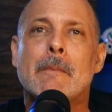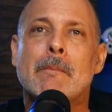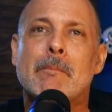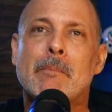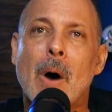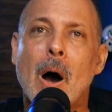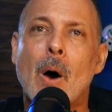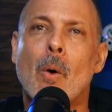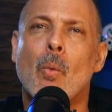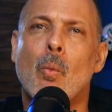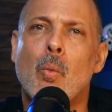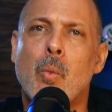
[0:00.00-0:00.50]

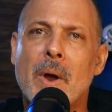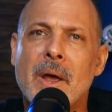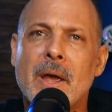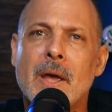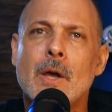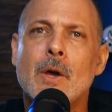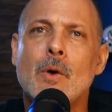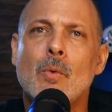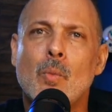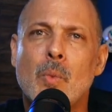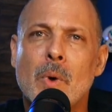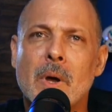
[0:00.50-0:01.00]
but
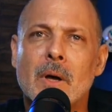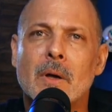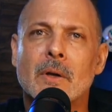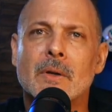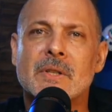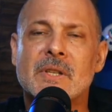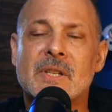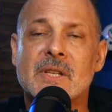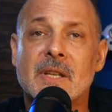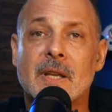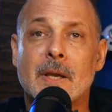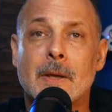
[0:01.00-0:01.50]
we will
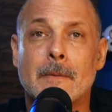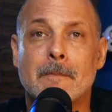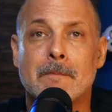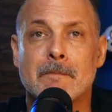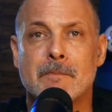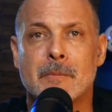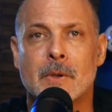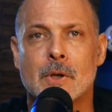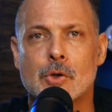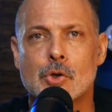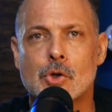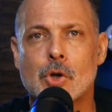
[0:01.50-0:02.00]
see.
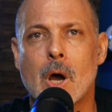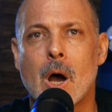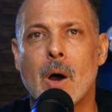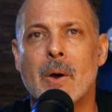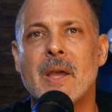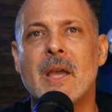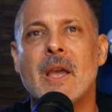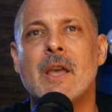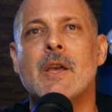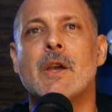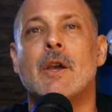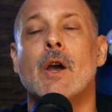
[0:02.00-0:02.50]
So
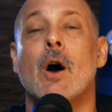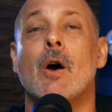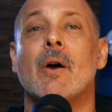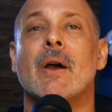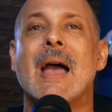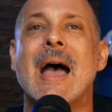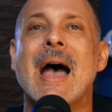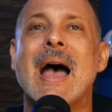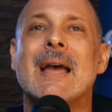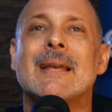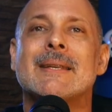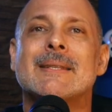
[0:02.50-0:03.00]
here you go,
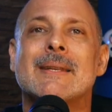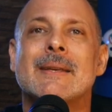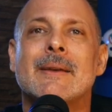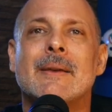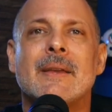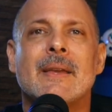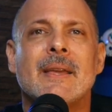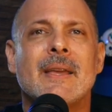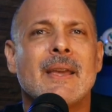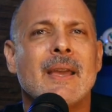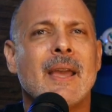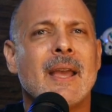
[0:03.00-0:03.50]
guys.
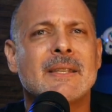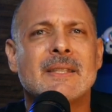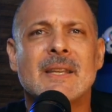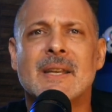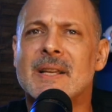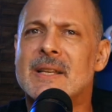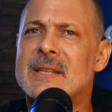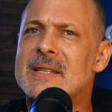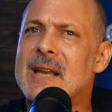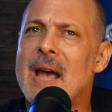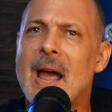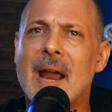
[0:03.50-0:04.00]
It's an
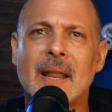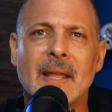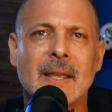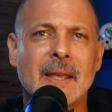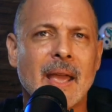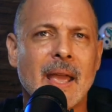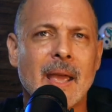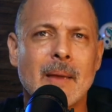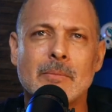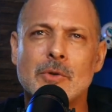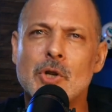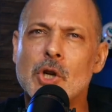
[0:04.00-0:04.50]
exciting
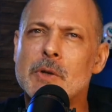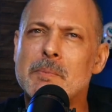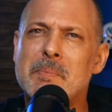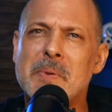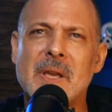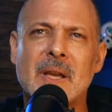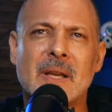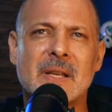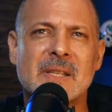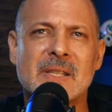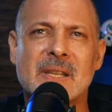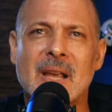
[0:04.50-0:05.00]
game. Just
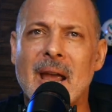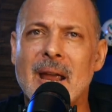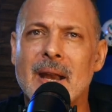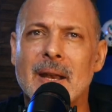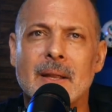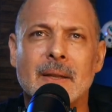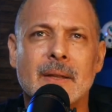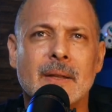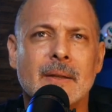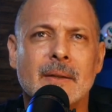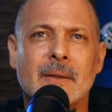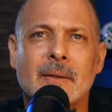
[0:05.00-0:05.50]
be
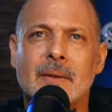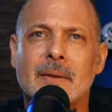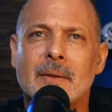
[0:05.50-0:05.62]
excited.